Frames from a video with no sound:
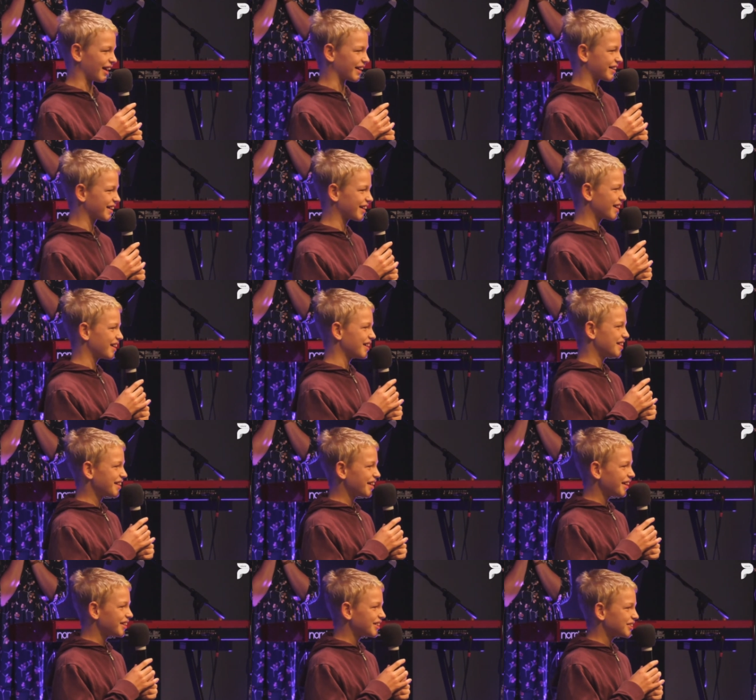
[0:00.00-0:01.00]
like,
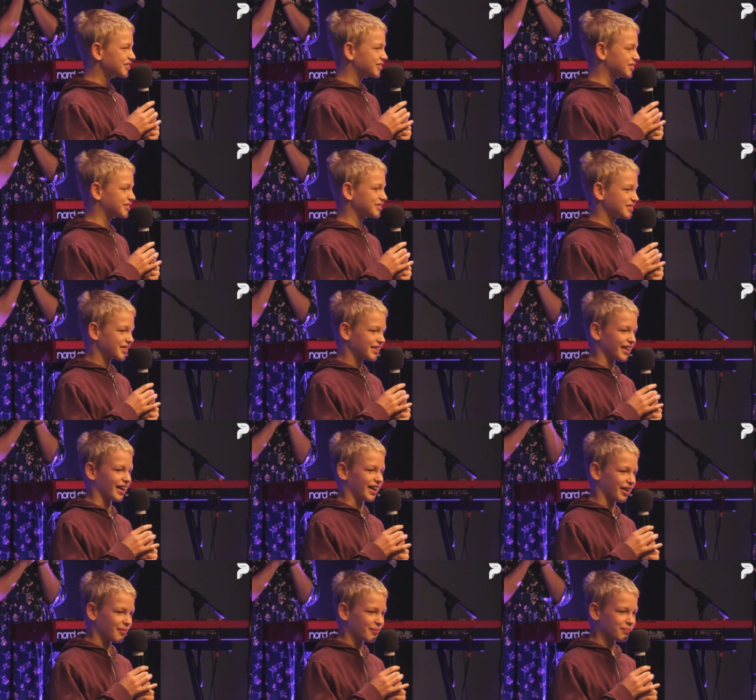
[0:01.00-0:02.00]

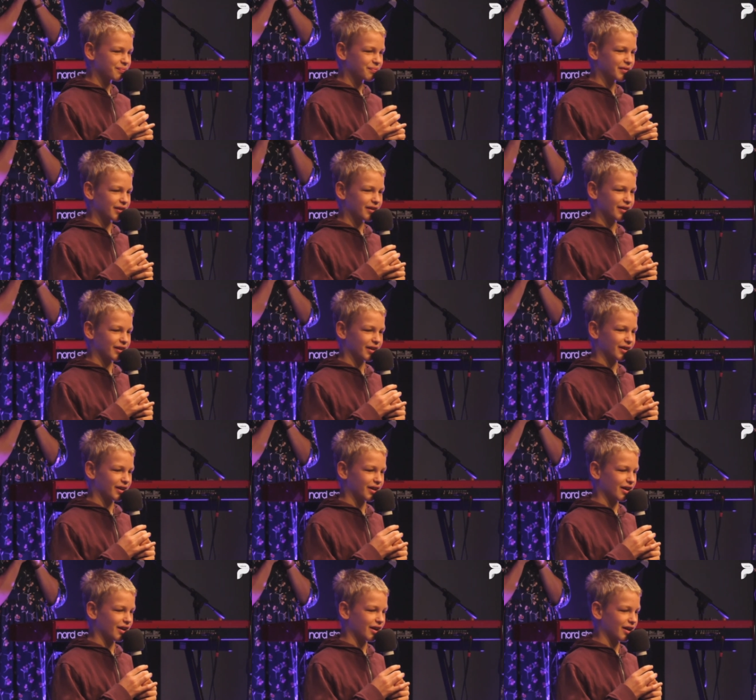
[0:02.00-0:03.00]
yeah.
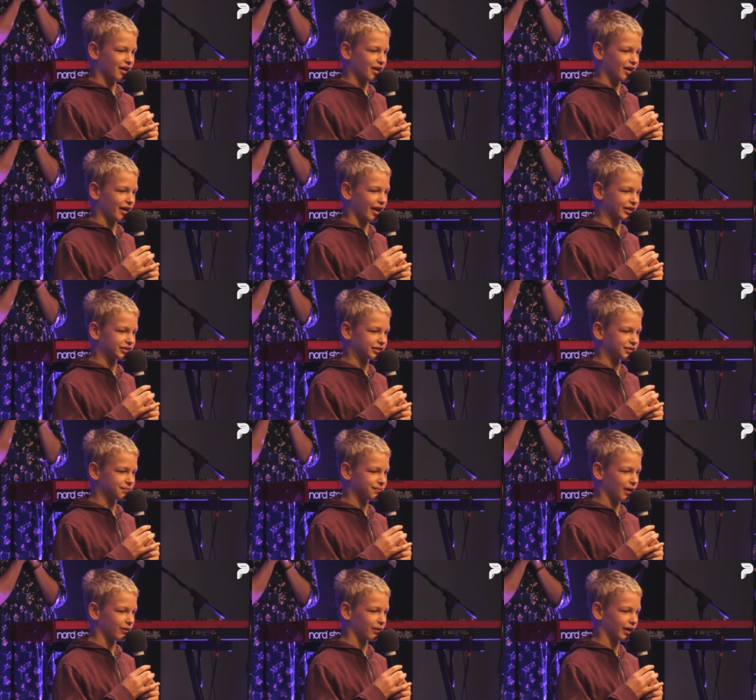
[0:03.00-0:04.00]
I
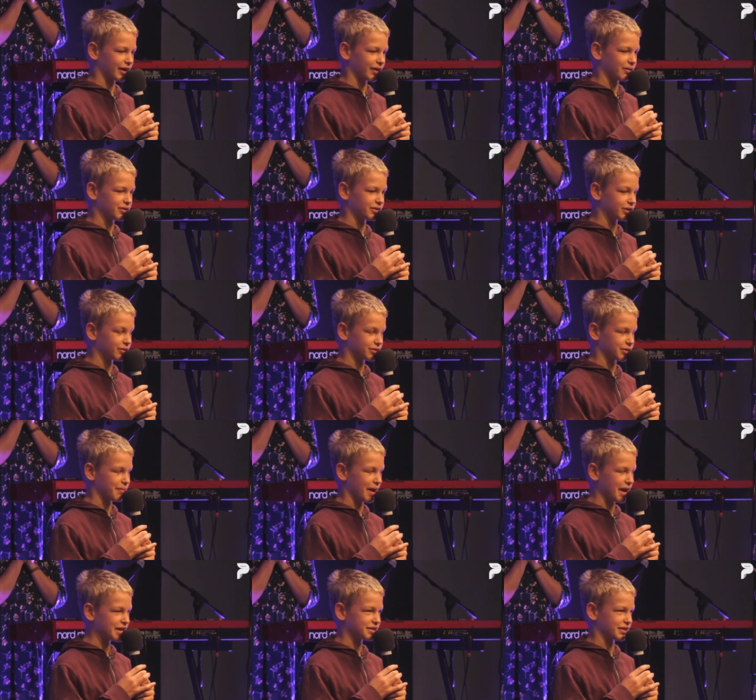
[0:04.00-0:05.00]
just felt like it was, it was
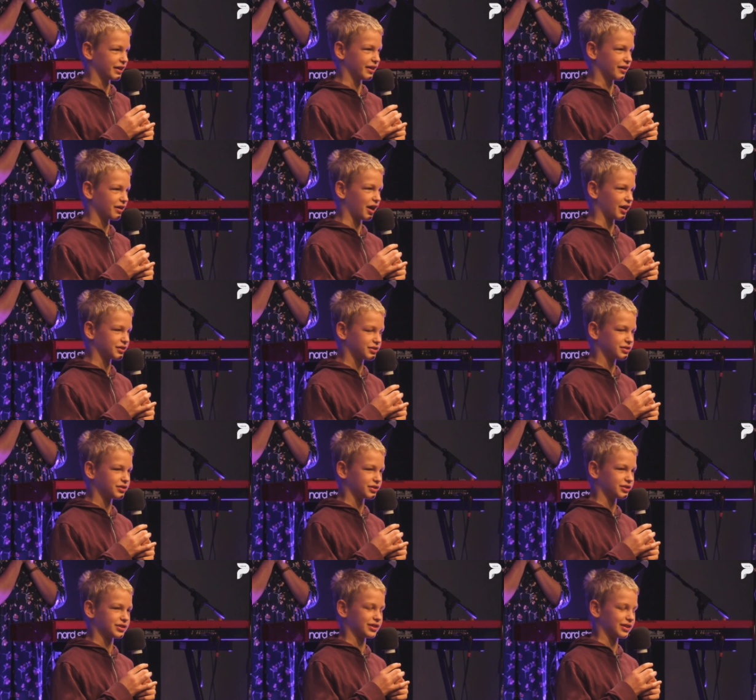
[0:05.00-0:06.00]
amazing. I
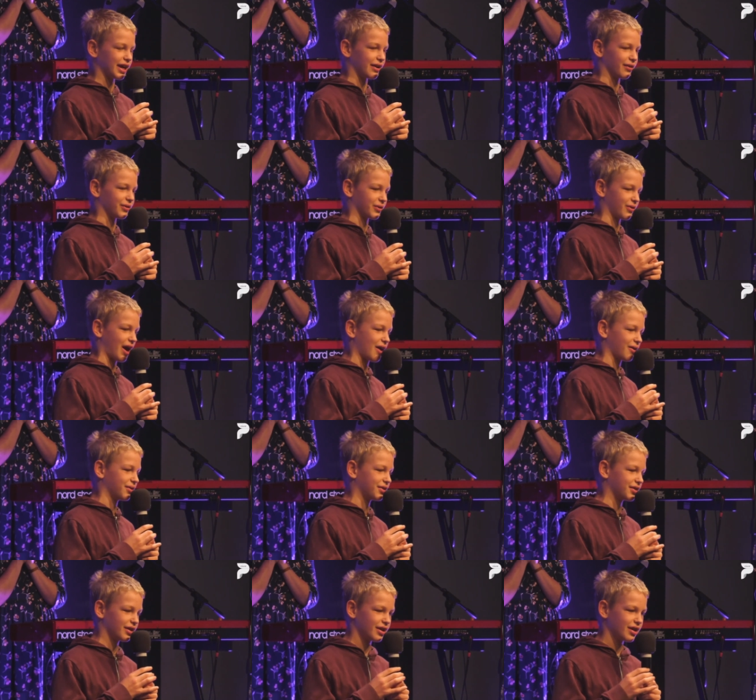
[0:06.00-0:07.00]
just laid on the
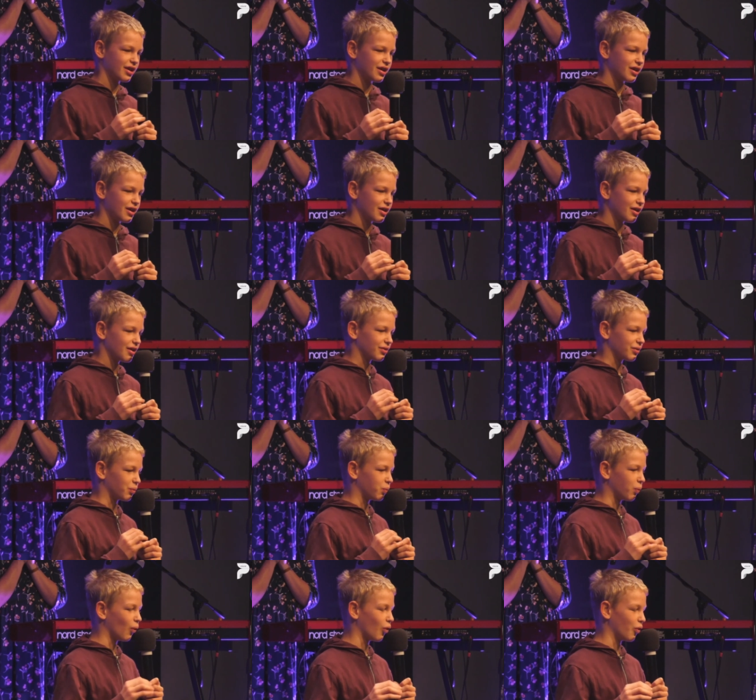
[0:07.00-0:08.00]
ground,
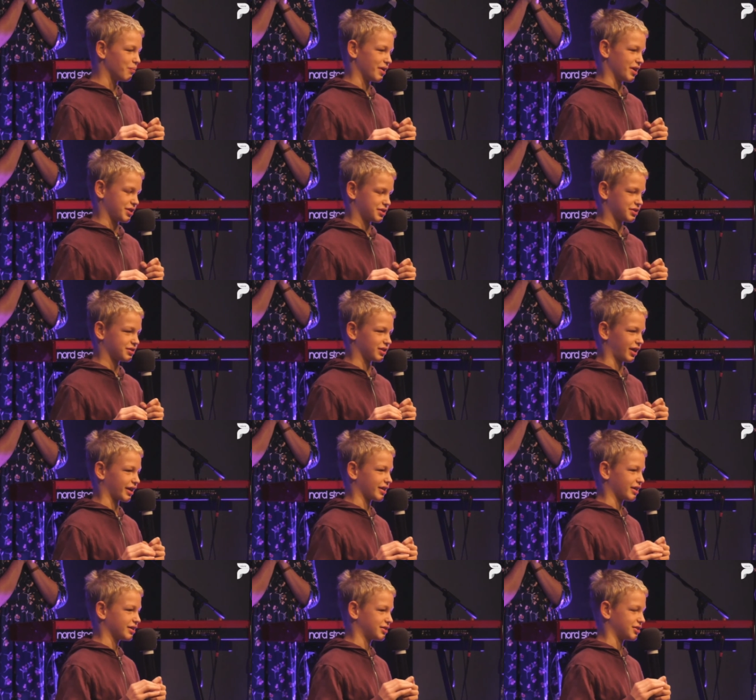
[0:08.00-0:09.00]
the warmest.
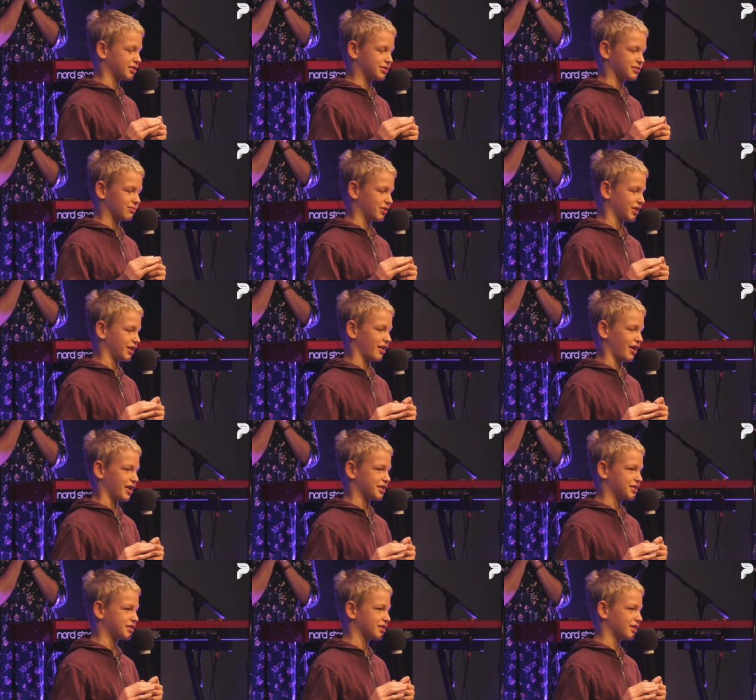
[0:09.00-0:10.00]
Like, it's just really
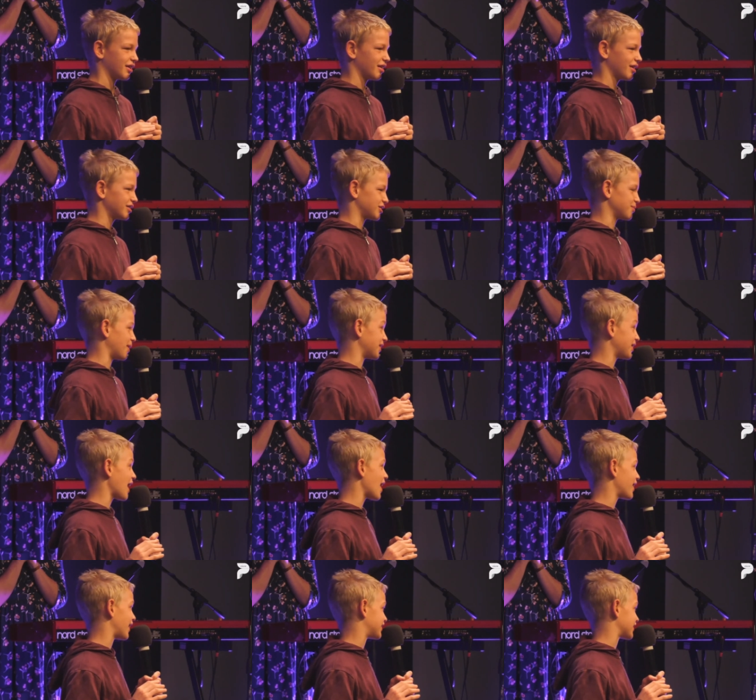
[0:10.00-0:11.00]
nice. So my
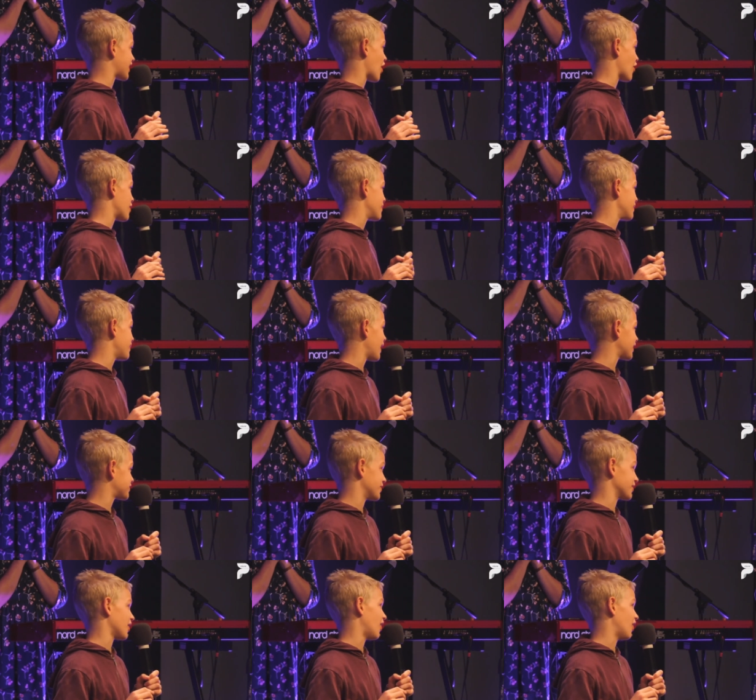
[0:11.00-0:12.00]
dad had to carry me back
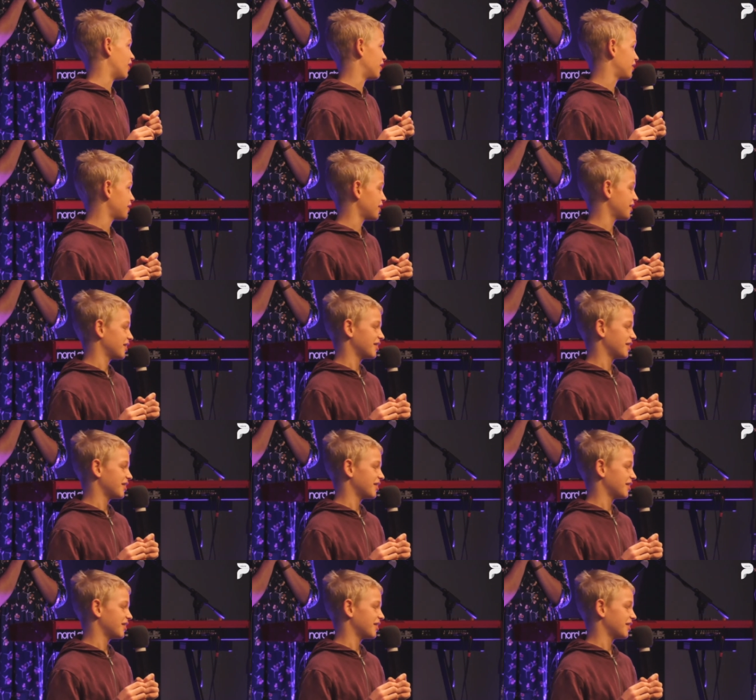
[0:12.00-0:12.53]
to the car.